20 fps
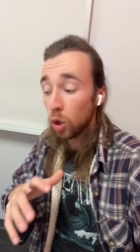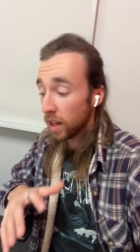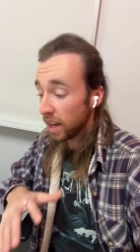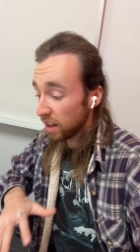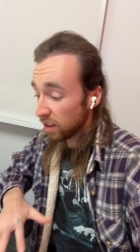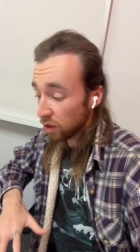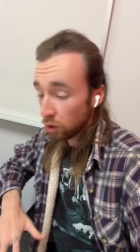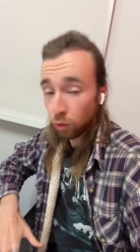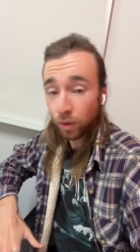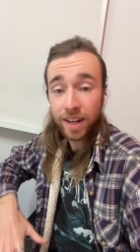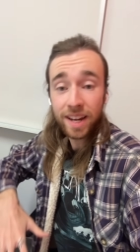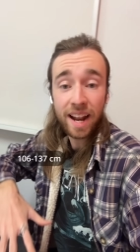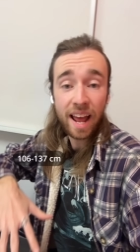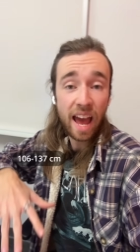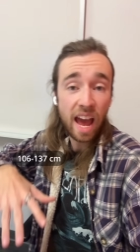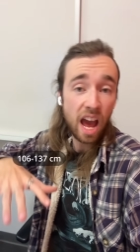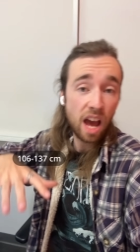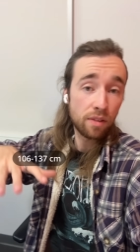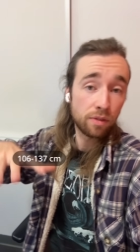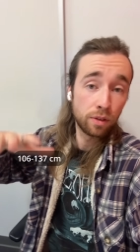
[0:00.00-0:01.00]
like three and a
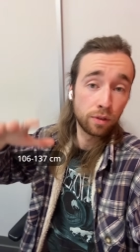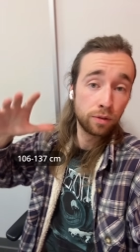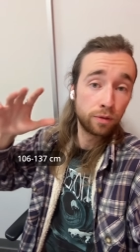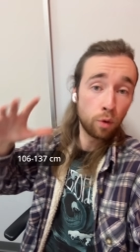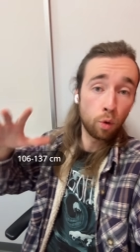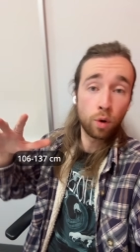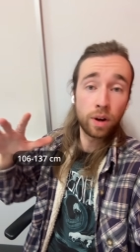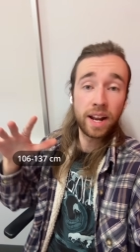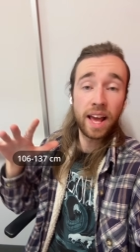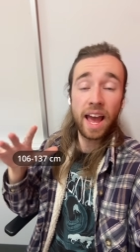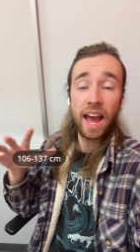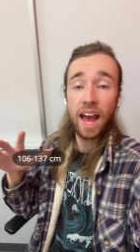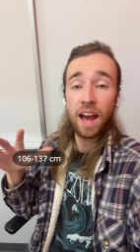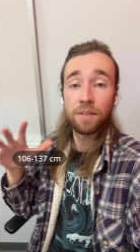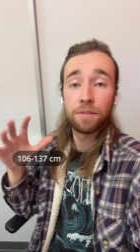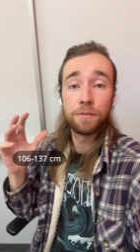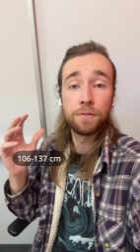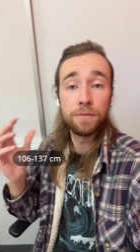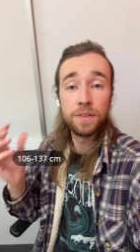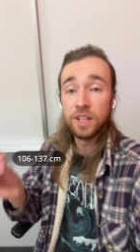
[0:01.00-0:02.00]
half or four and a half
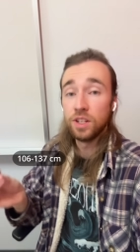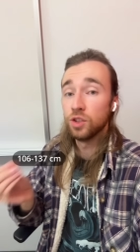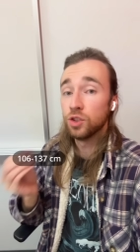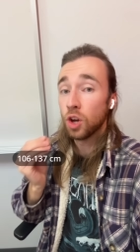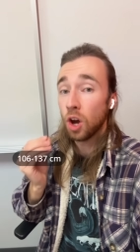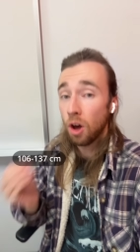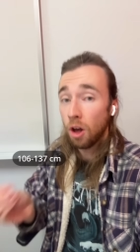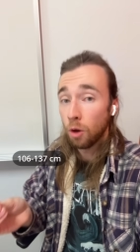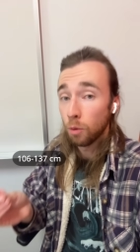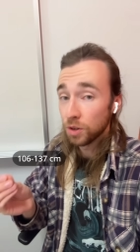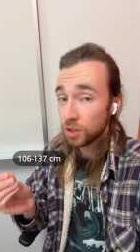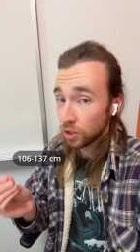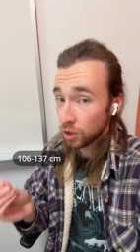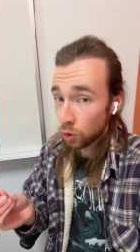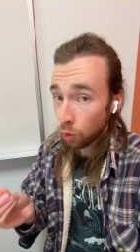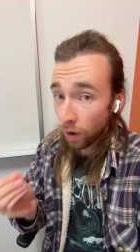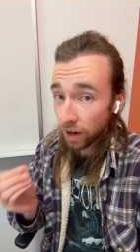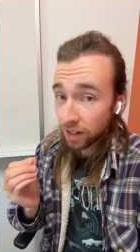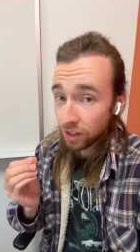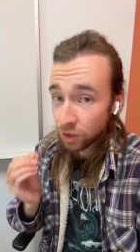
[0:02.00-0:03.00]
feet tall, which is
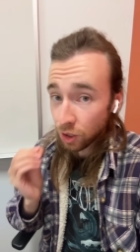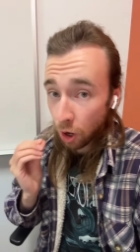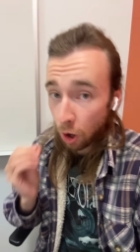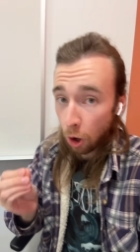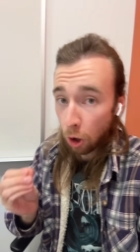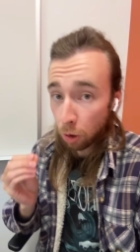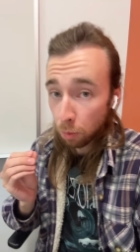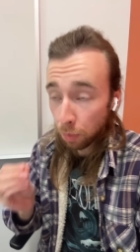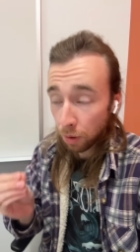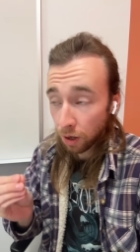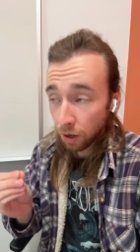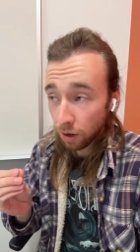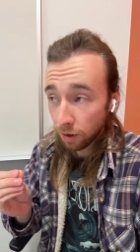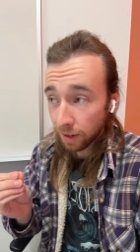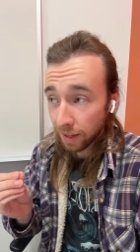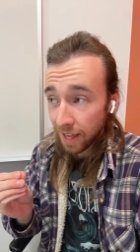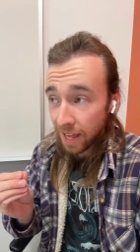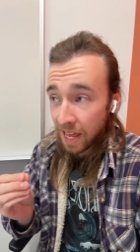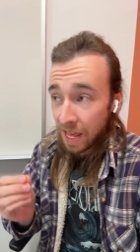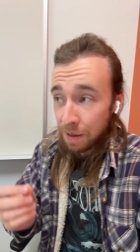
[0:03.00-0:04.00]
quite a tall
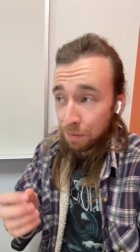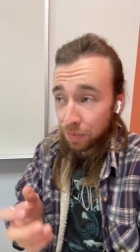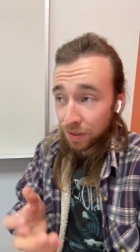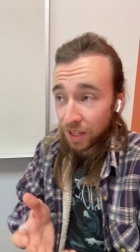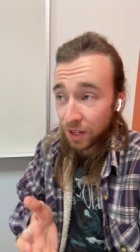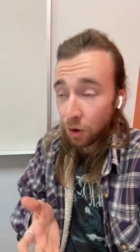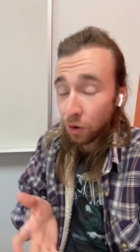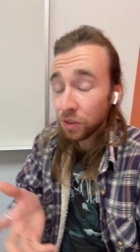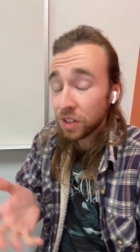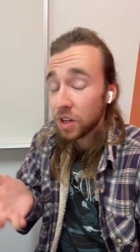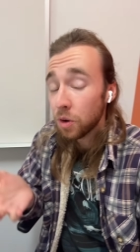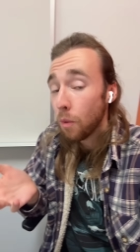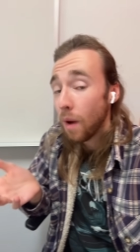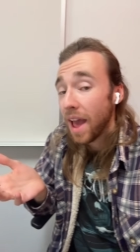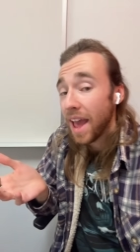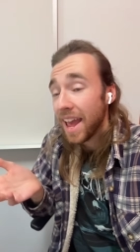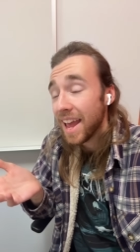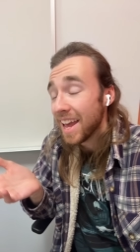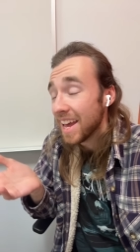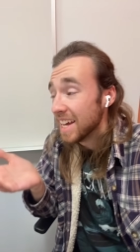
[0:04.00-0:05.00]
bird, but they only
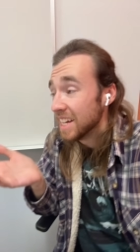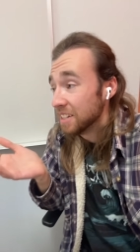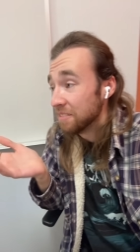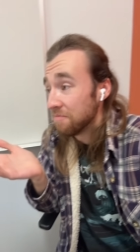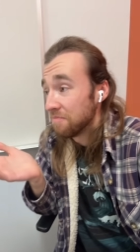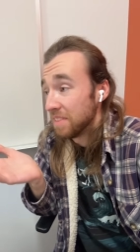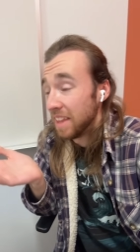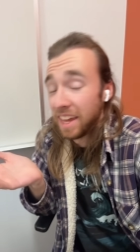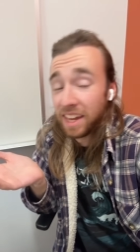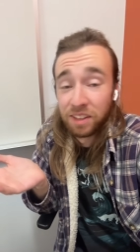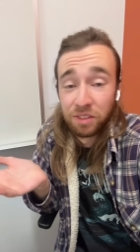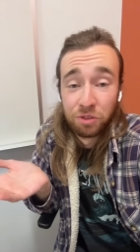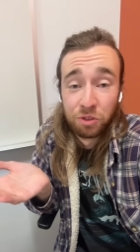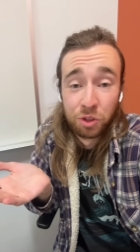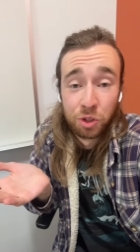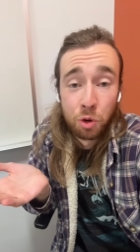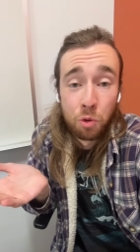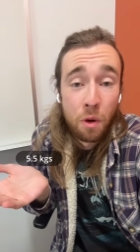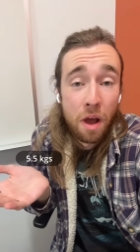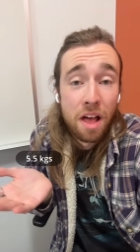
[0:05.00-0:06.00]
weigh like
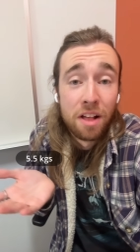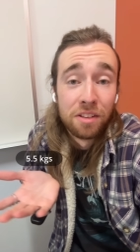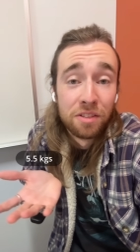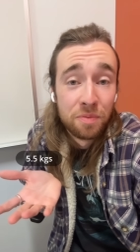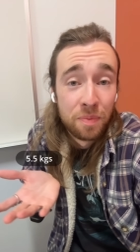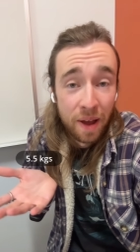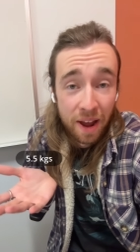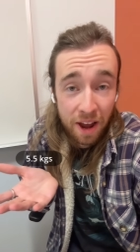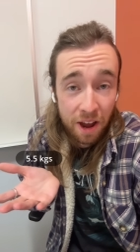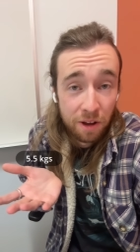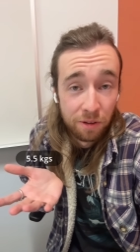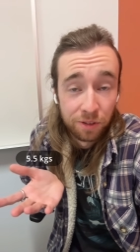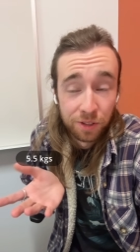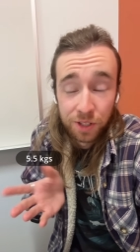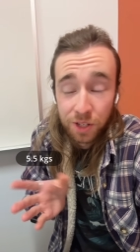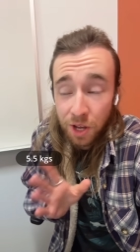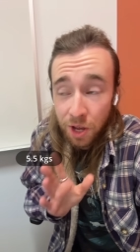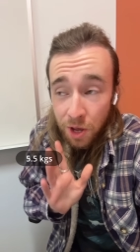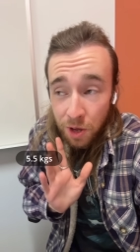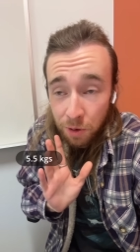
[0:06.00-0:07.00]
12 pounds.
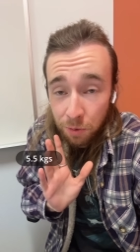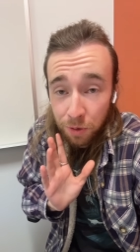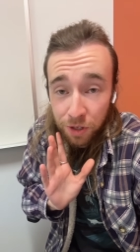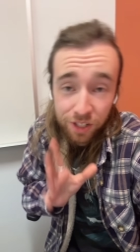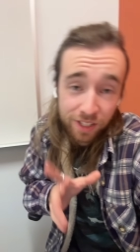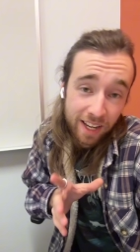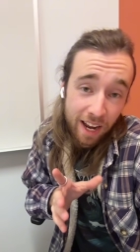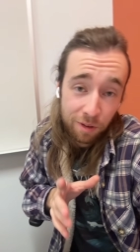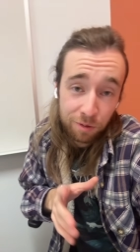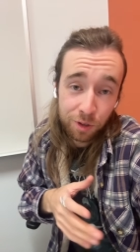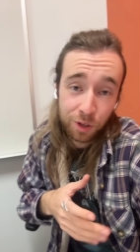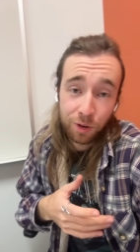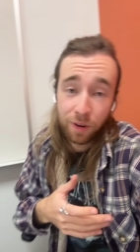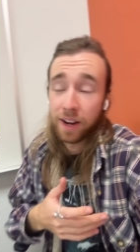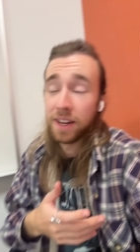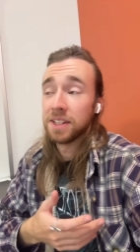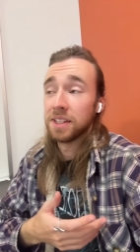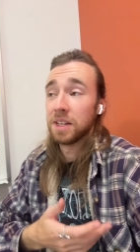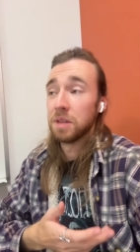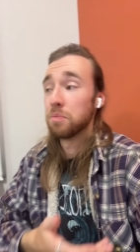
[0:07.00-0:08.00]
Which sounds
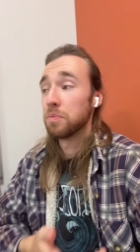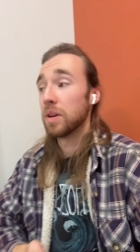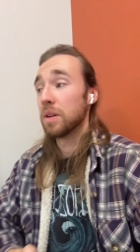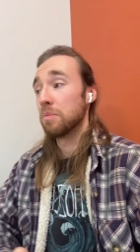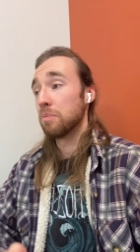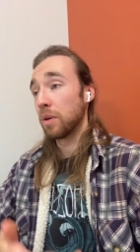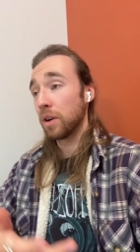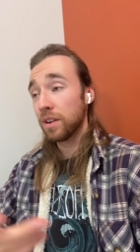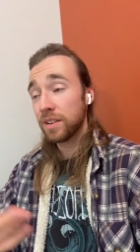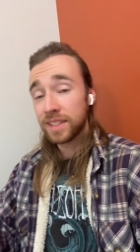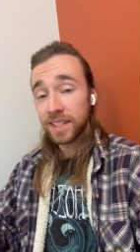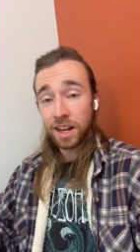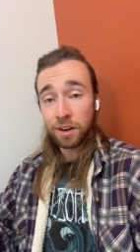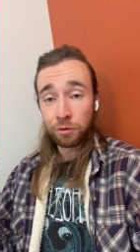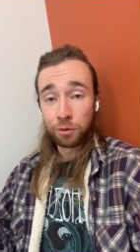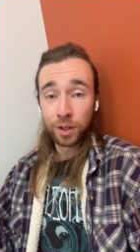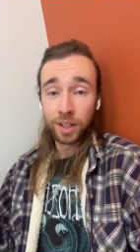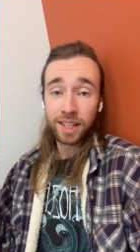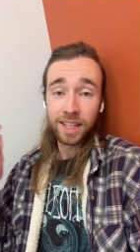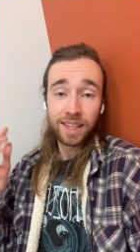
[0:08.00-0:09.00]
crazy, but birds have
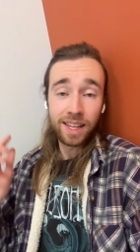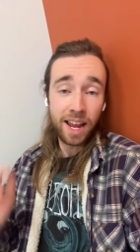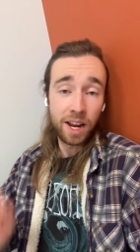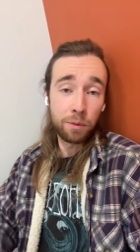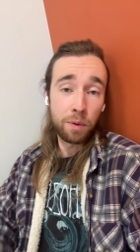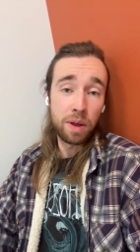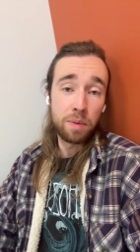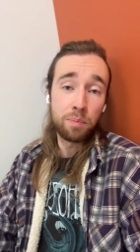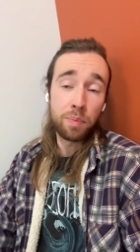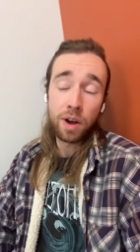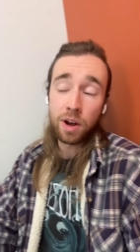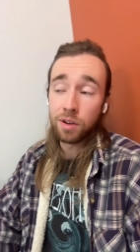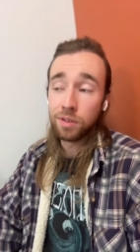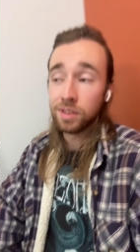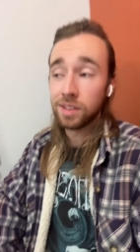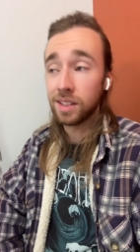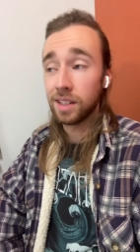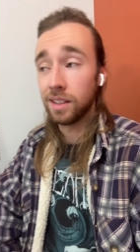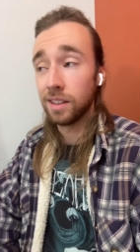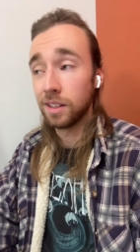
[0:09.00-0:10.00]
really lightweight
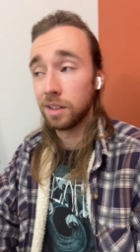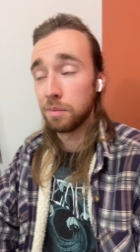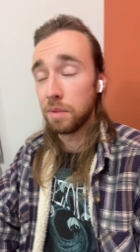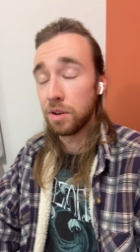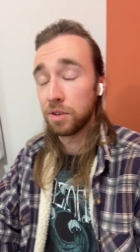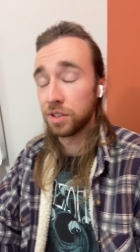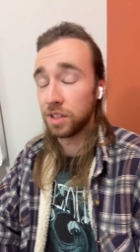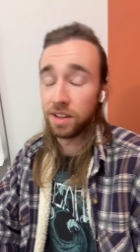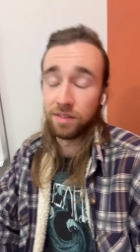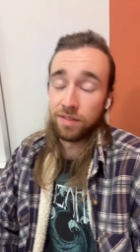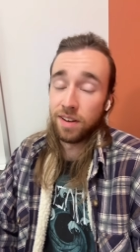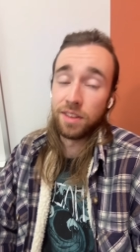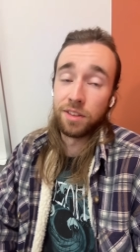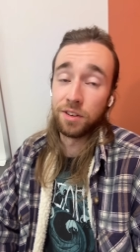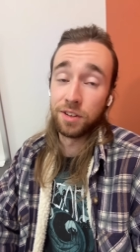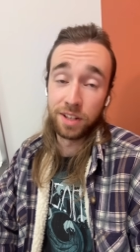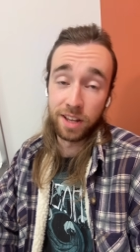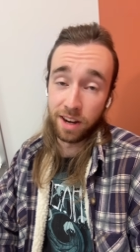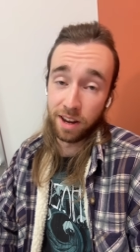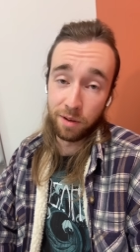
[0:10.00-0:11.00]
bones and they're mostly
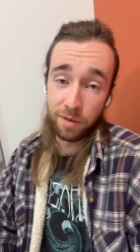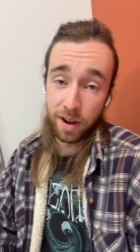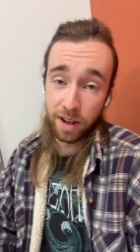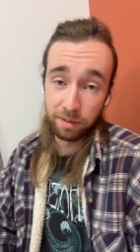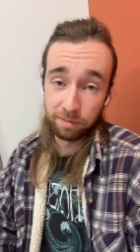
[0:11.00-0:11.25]
feathers anyway.